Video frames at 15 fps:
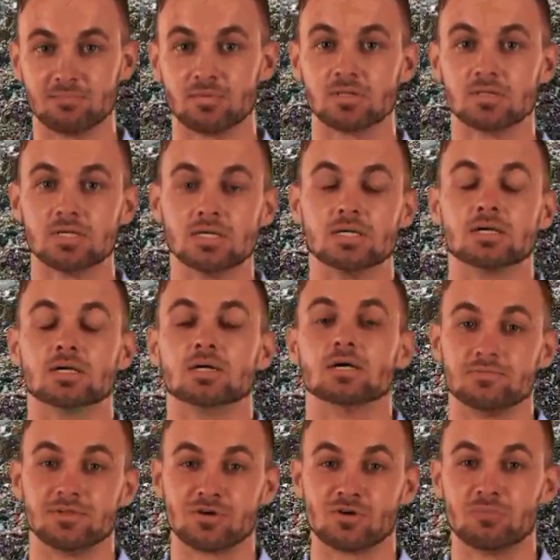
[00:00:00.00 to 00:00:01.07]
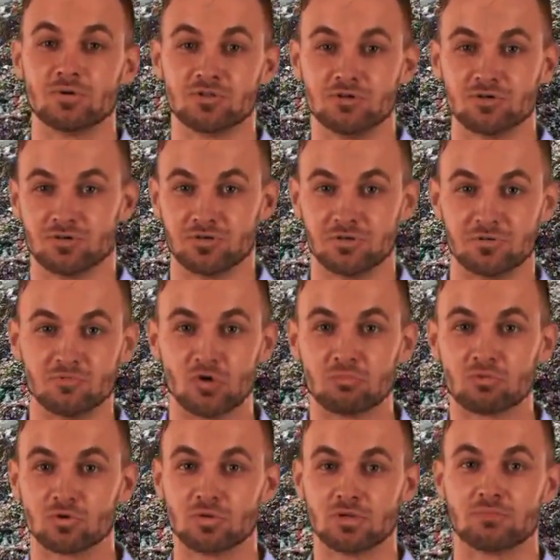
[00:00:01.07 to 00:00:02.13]
Data collection is
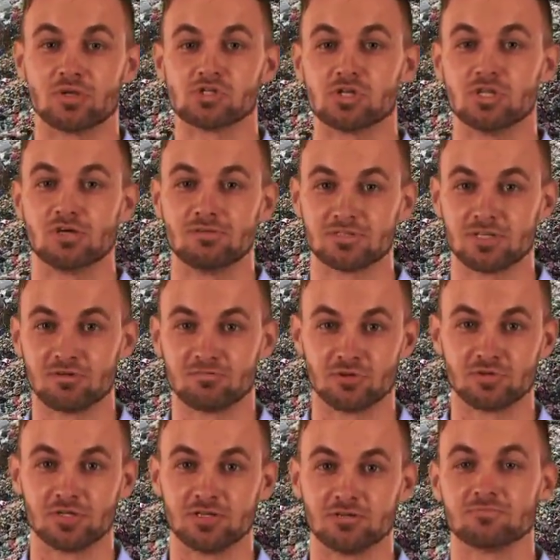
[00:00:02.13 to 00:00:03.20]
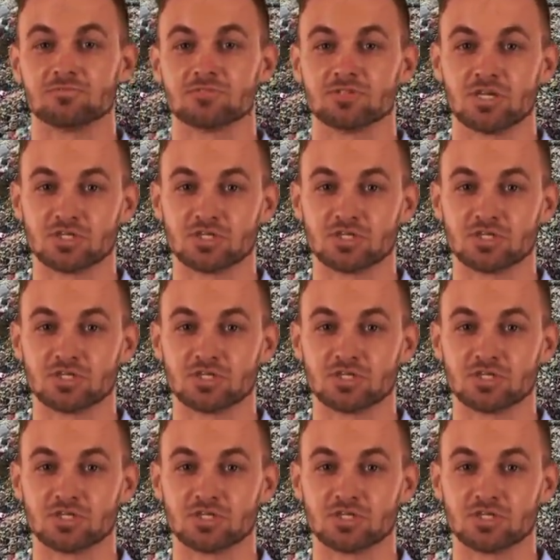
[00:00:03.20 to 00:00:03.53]
collected during the experiment